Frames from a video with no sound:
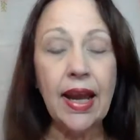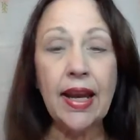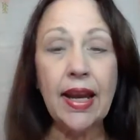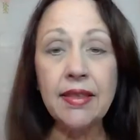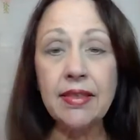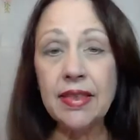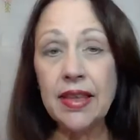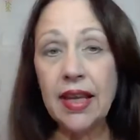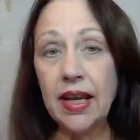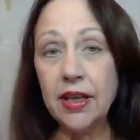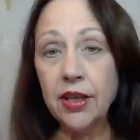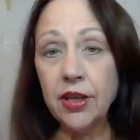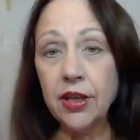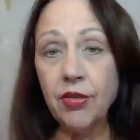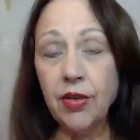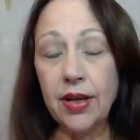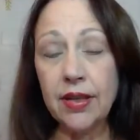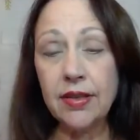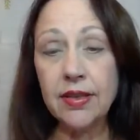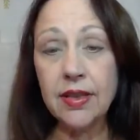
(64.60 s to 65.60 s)
and thank
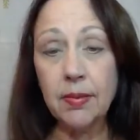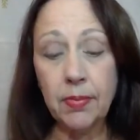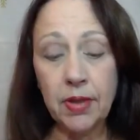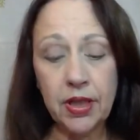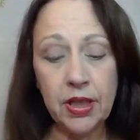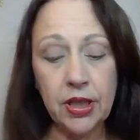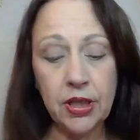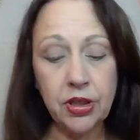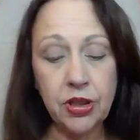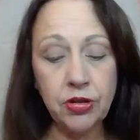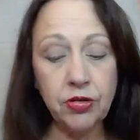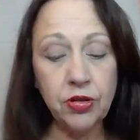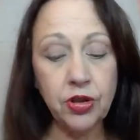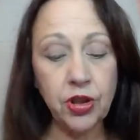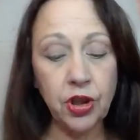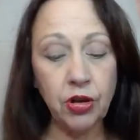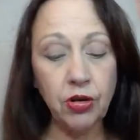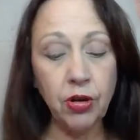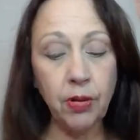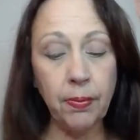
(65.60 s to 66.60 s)
you, and some additional
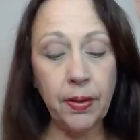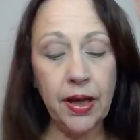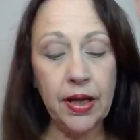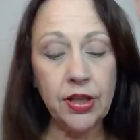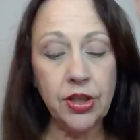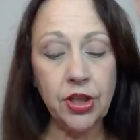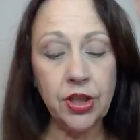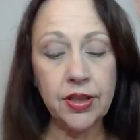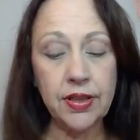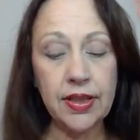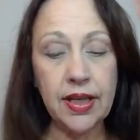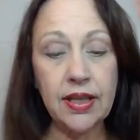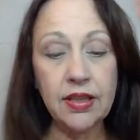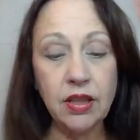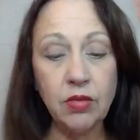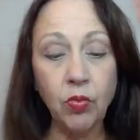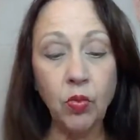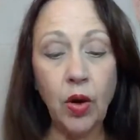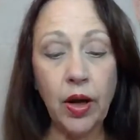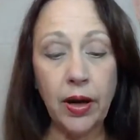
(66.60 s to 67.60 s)
journal pages
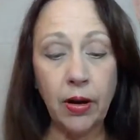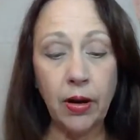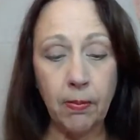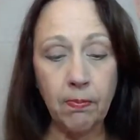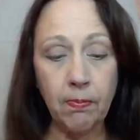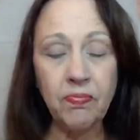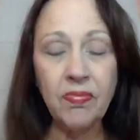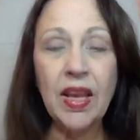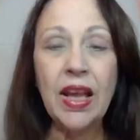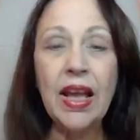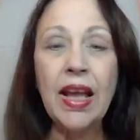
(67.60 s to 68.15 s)
as well.